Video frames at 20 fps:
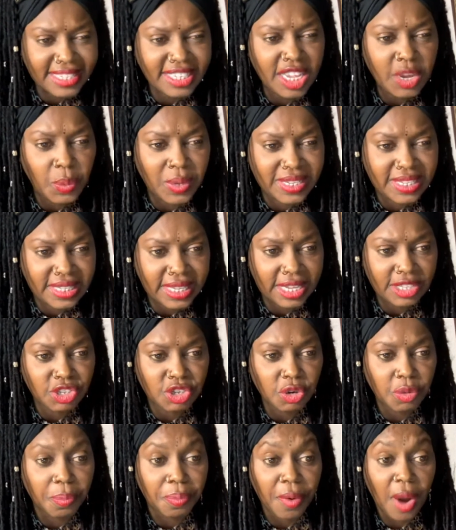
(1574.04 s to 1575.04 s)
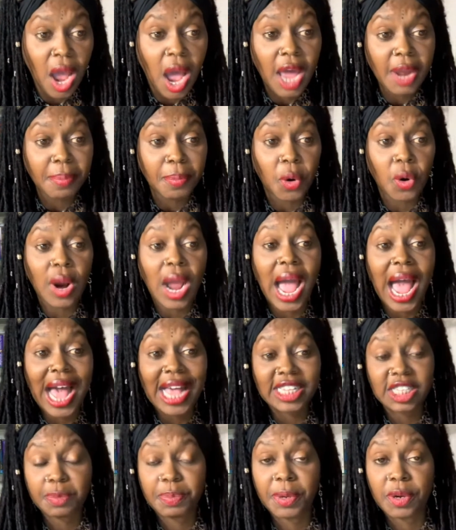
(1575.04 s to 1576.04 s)
was sent to Broadmoor
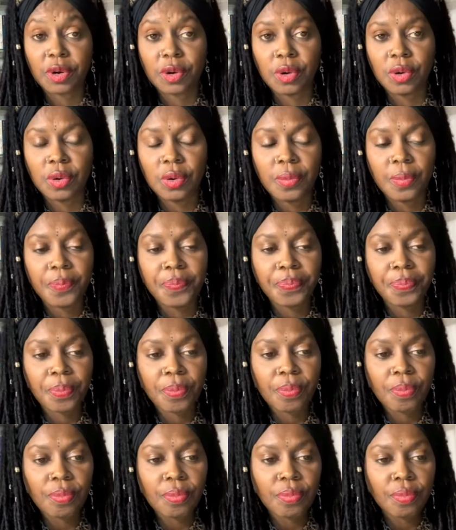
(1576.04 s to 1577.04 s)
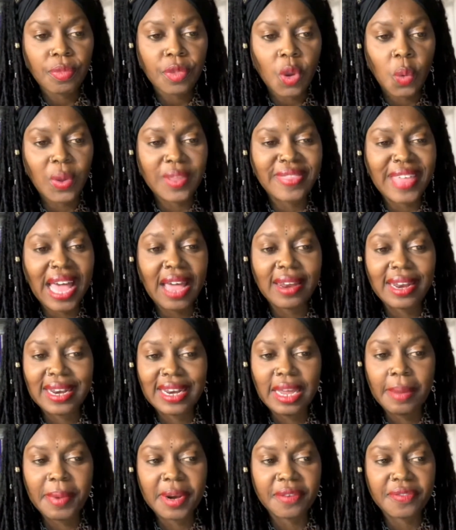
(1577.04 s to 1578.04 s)
Hospital without
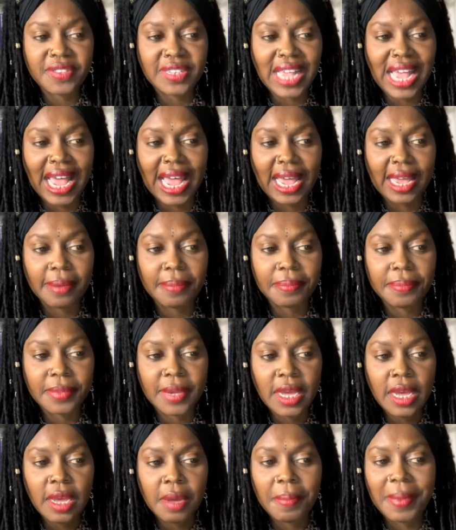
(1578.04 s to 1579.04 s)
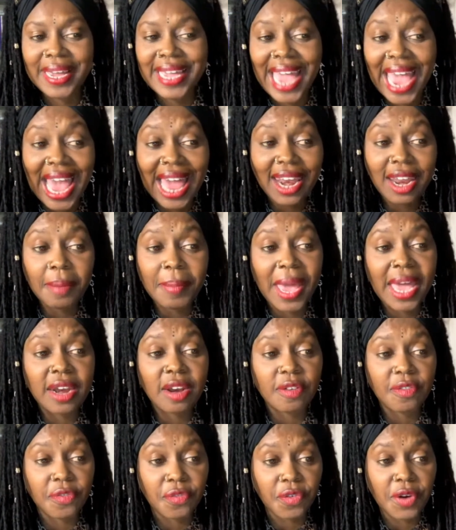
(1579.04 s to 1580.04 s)
limit of time. McCallum and
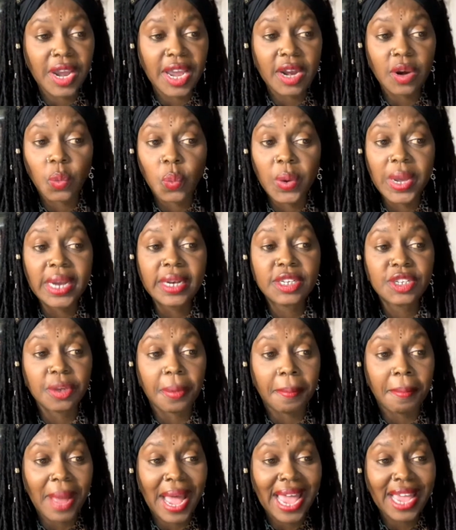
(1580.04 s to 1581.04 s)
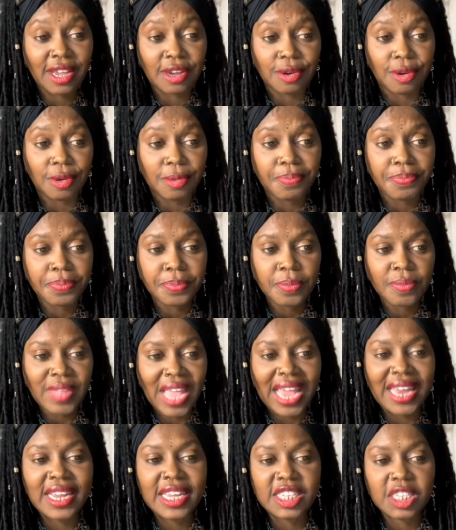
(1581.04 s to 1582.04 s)
a friend went to Michael
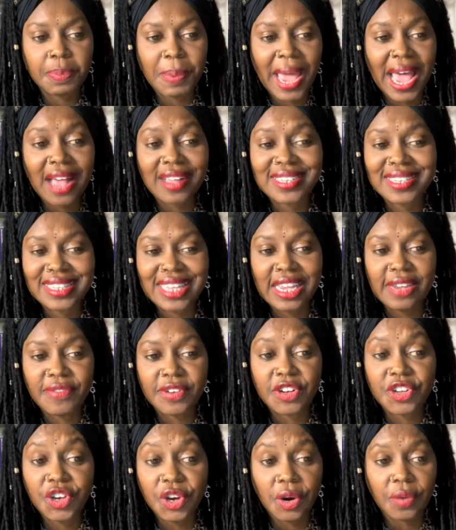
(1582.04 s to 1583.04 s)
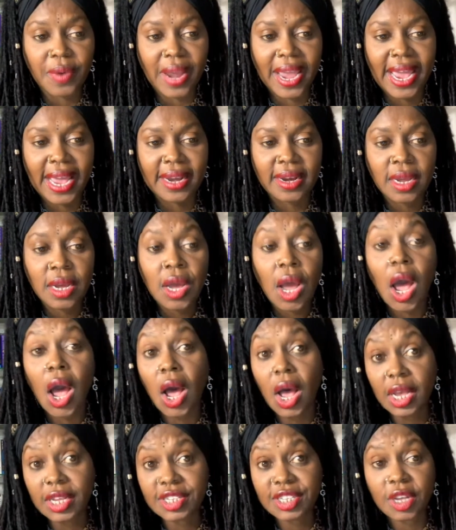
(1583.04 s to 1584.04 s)
and his pal Stephen Curran,
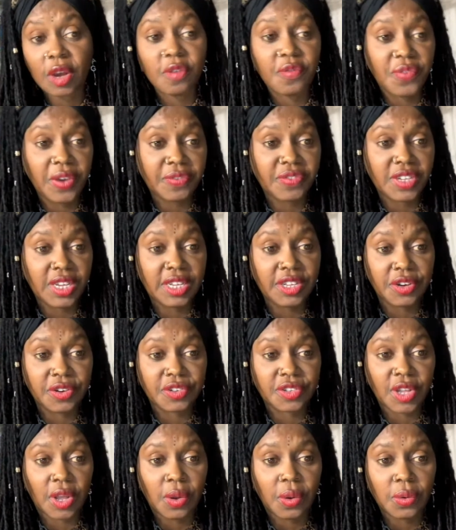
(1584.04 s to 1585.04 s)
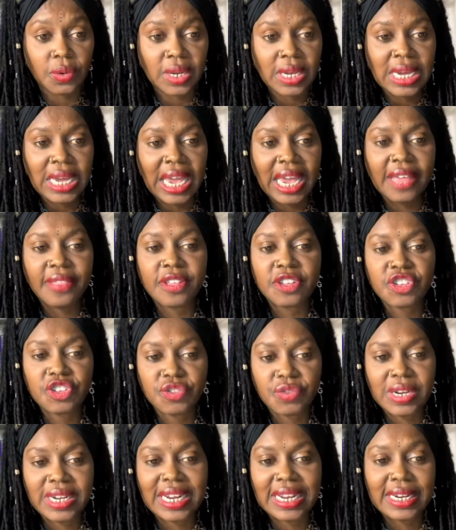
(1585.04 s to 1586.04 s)
also 15 years old, in the
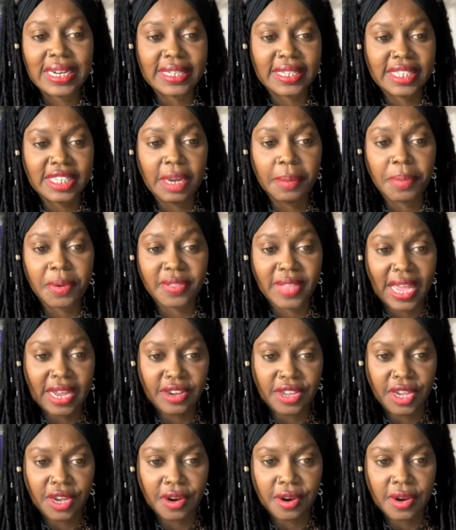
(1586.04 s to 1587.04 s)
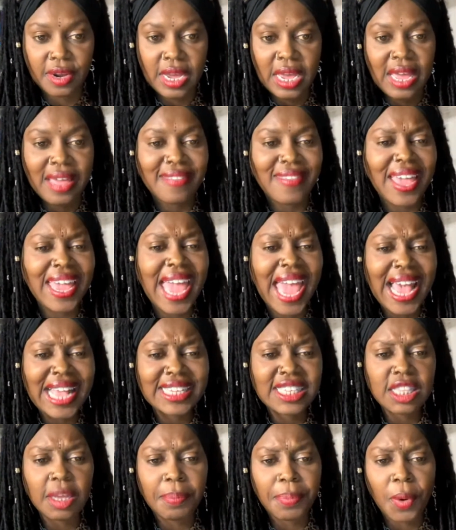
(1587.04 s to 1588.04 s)
street in December that year. They
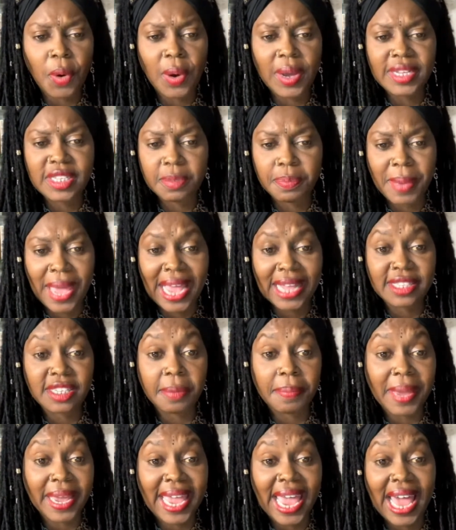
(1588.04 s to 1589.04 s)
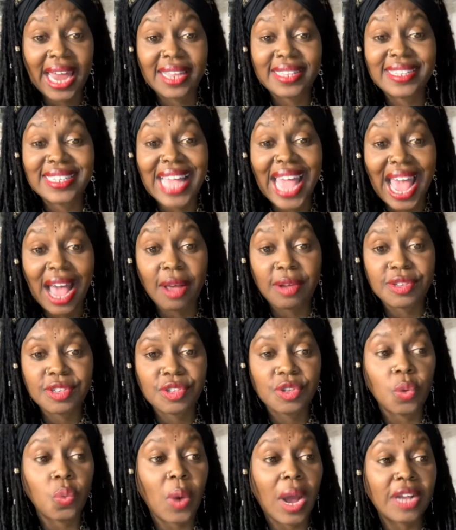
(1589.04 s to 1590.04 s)
asked the boys back to McCallum's house
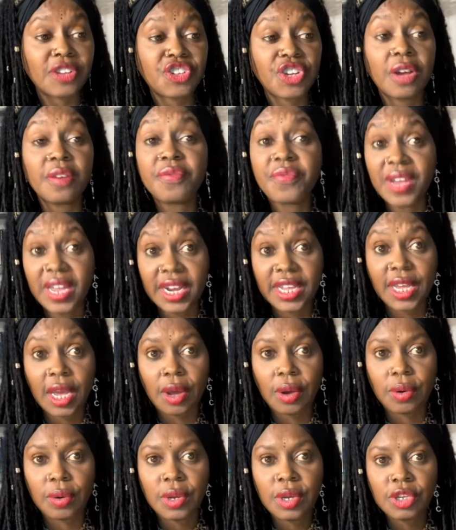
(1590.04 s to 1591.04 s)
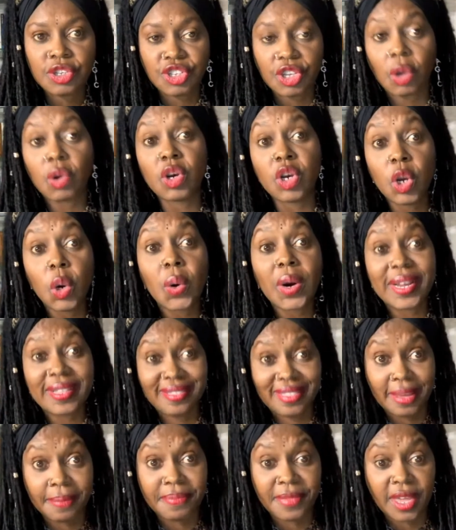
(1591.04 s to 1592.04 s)
to watch a video, so luring
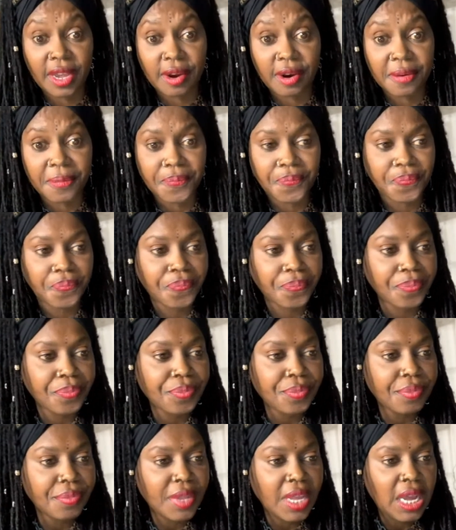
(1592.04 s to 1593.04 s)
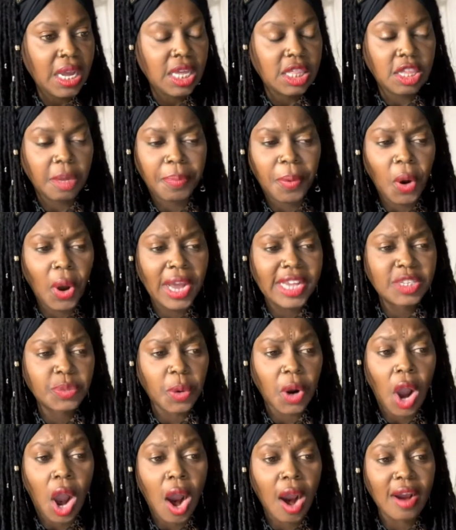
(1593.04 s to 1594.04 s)
them there. The boys were
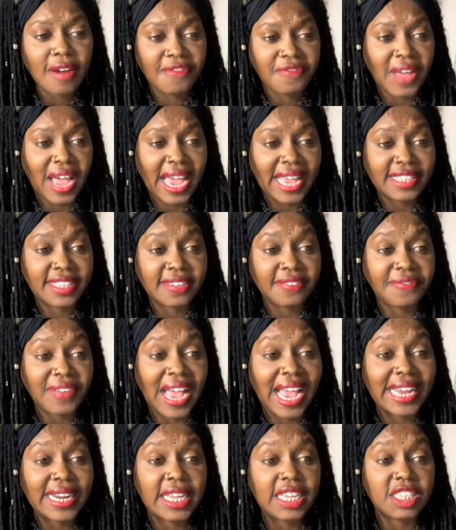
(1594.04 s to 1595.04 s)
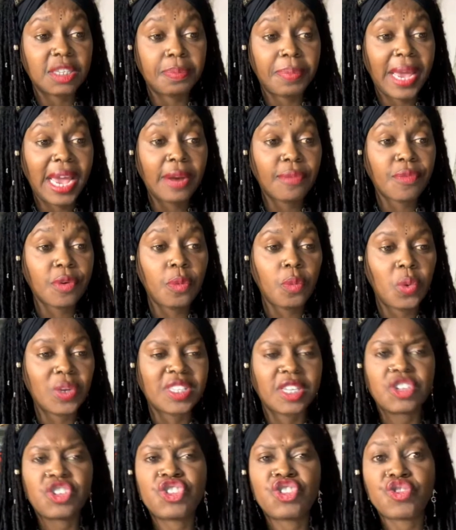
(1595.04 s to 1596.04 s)
horrified to find his bedroom was
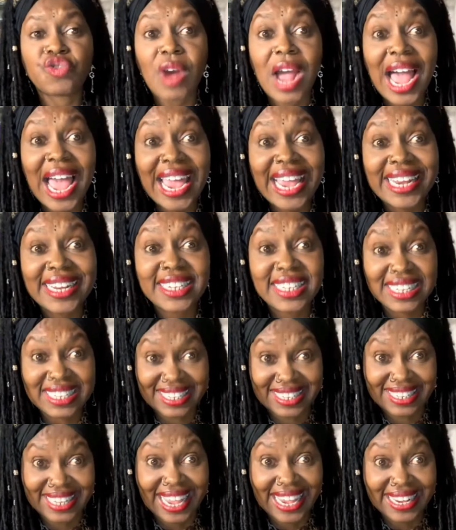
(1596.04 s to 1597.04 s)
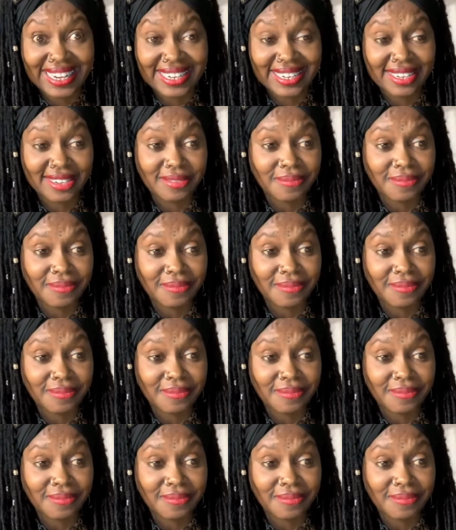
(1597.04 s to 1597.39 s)
a shrine to Satan.